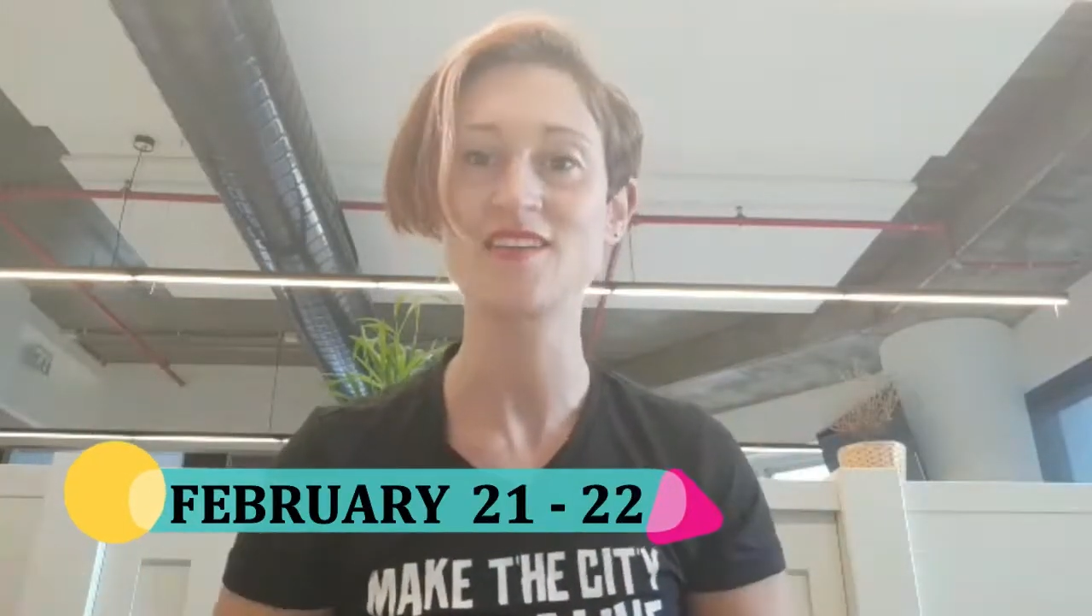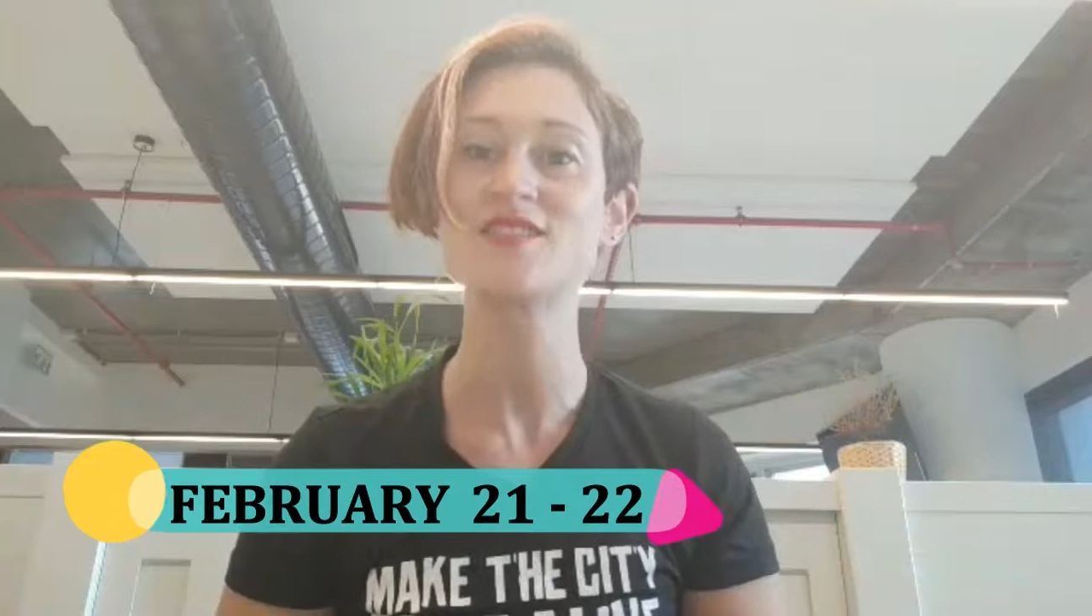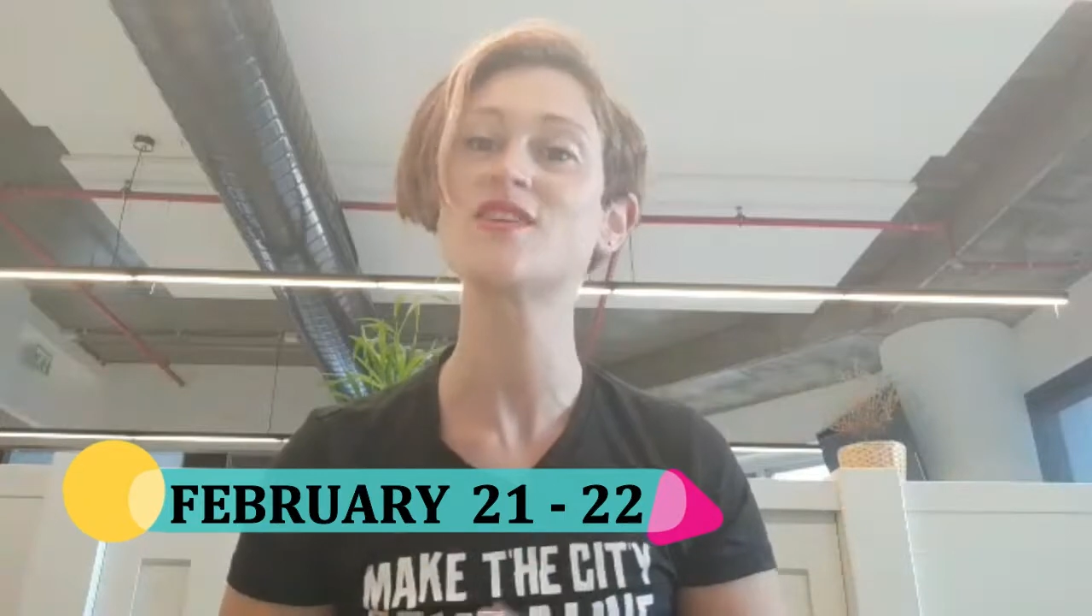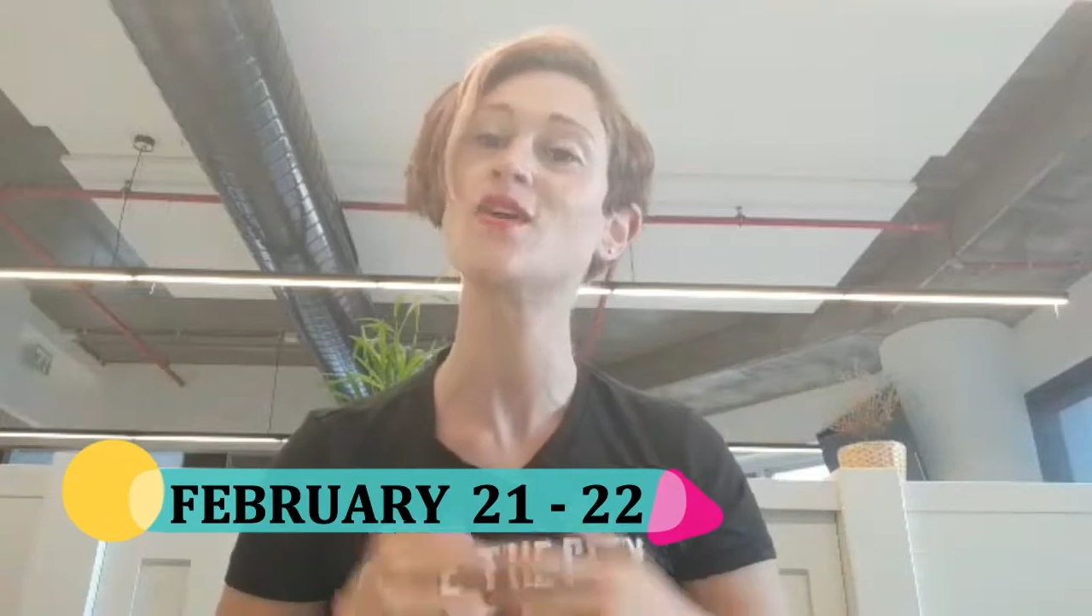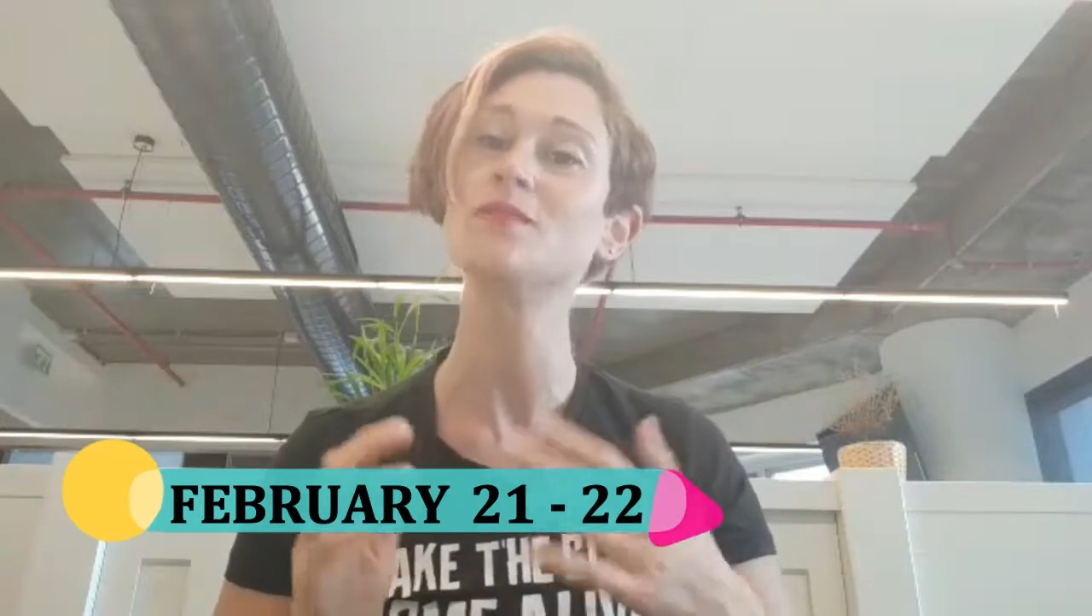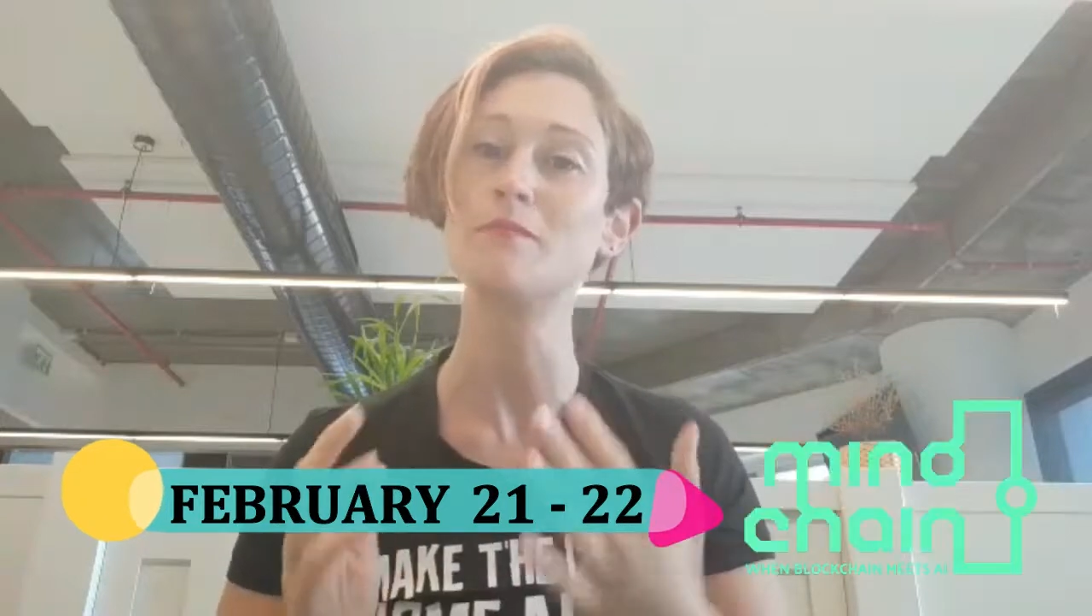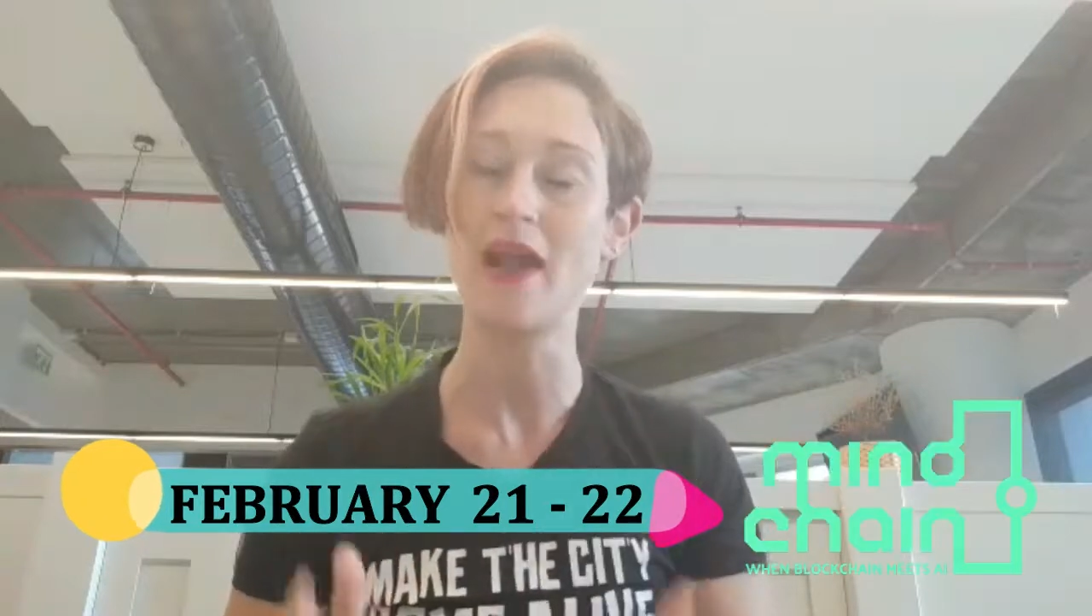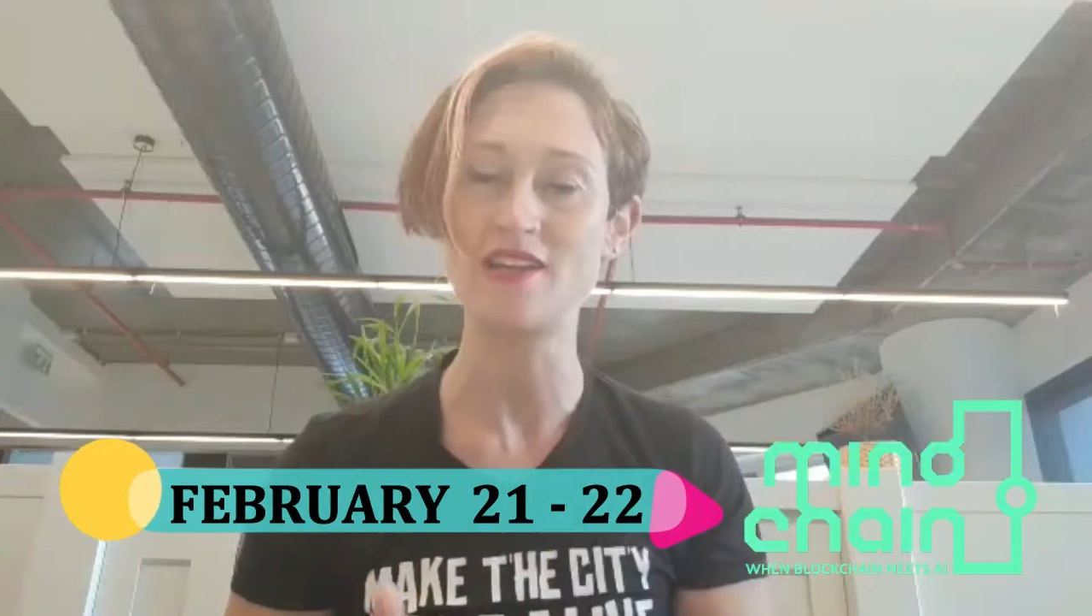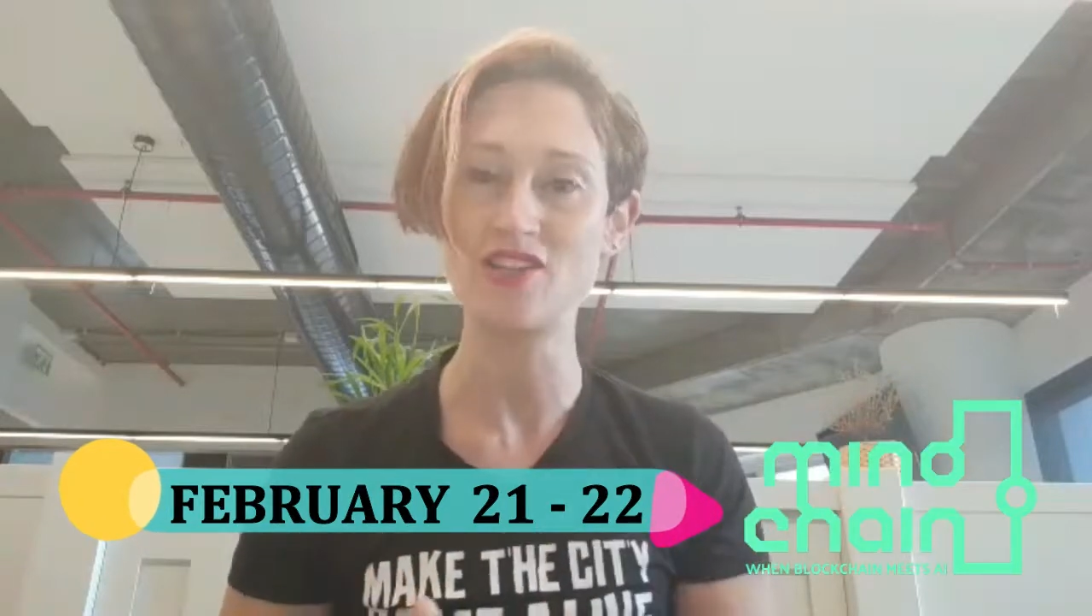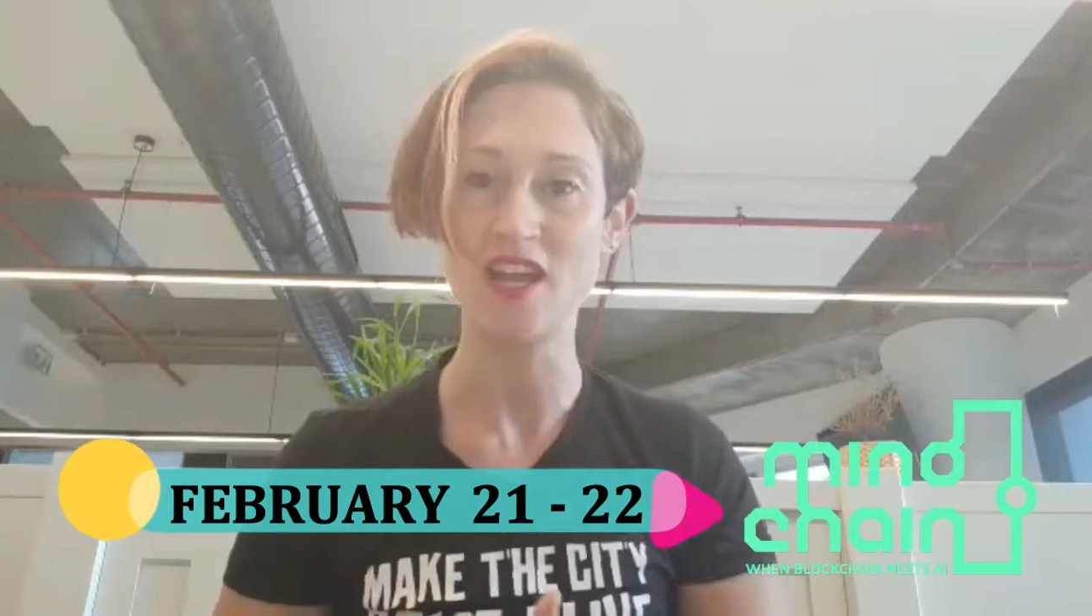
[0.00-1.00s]
It's called
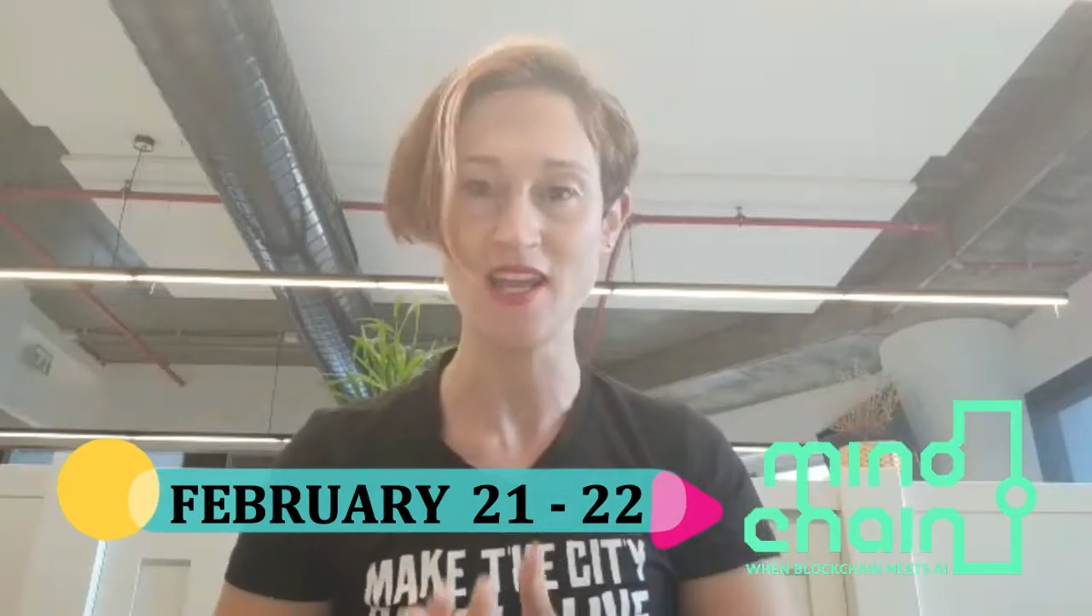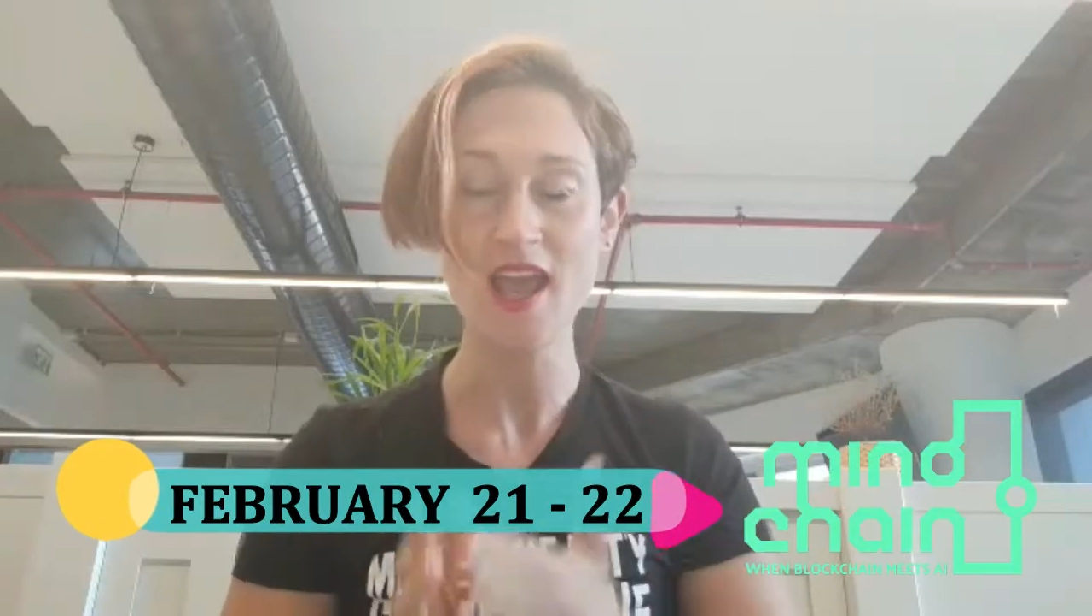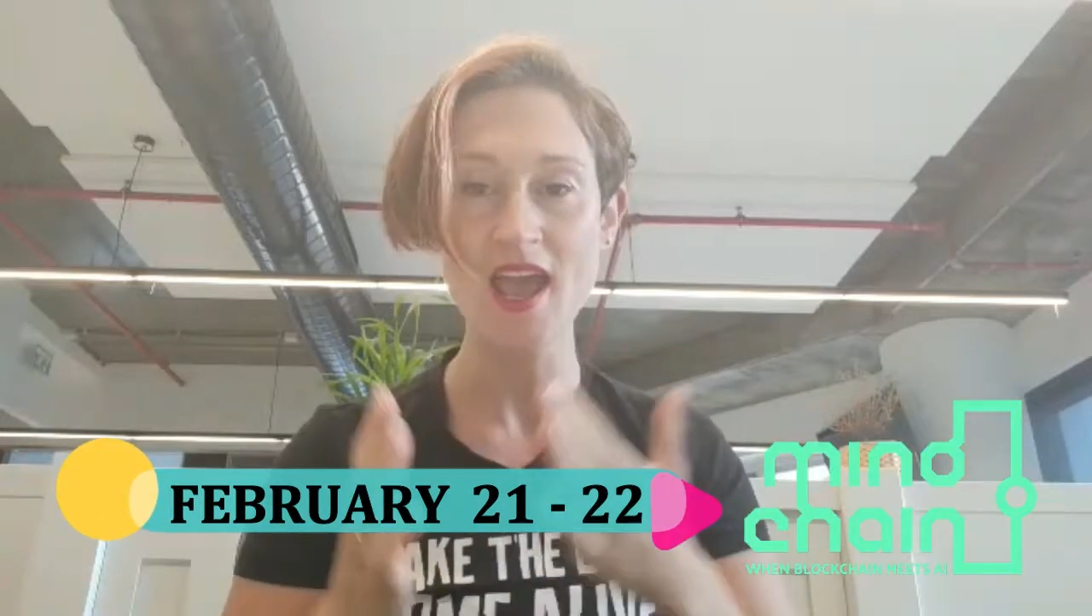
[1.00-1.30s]
MindChain,